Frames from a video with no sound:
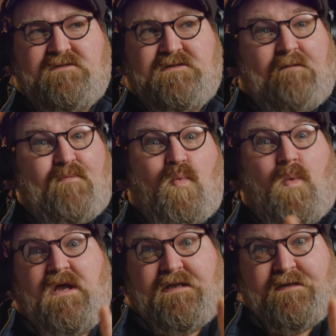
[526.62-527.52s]
number
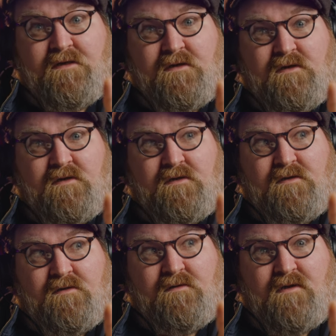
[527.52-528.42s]
one,
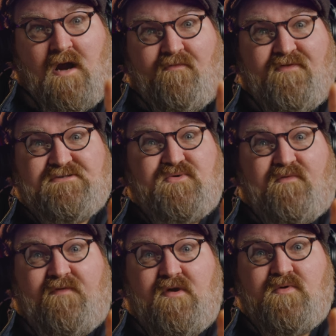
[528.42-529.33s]
are these
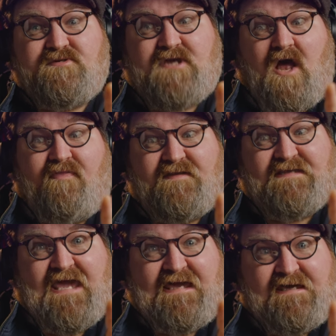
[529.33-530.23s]
reviewers on the
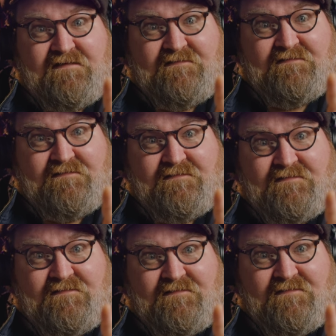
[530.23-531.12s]
take?
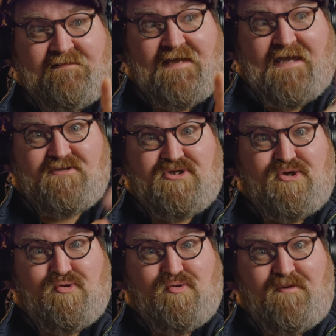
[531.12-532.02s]
And
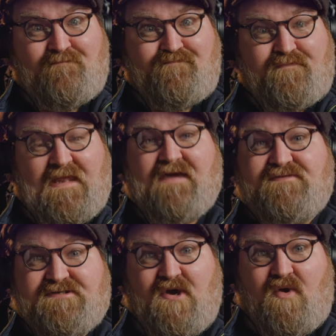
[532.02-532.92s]
two, if
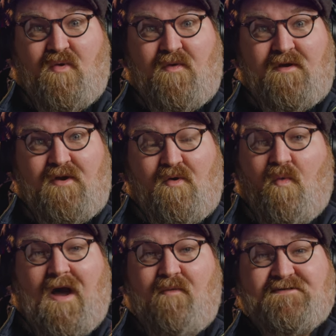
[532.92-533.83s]
so,
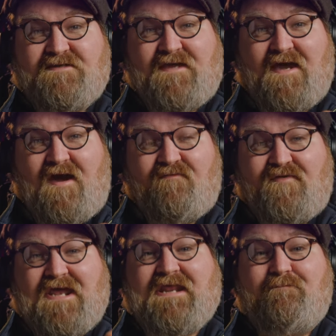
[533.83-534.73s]
why wasn't I
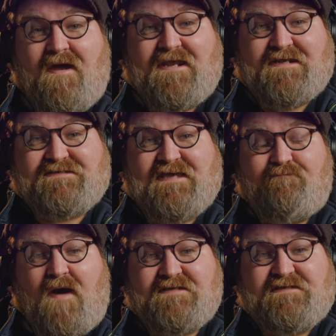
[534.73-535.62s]
offered any money to say
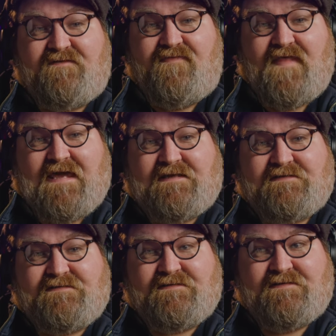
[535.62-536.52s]
positive
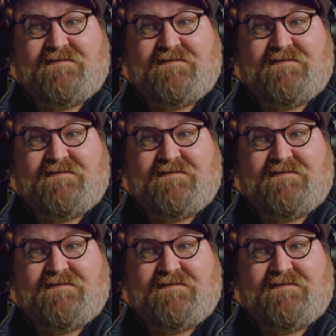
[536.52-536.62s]
things?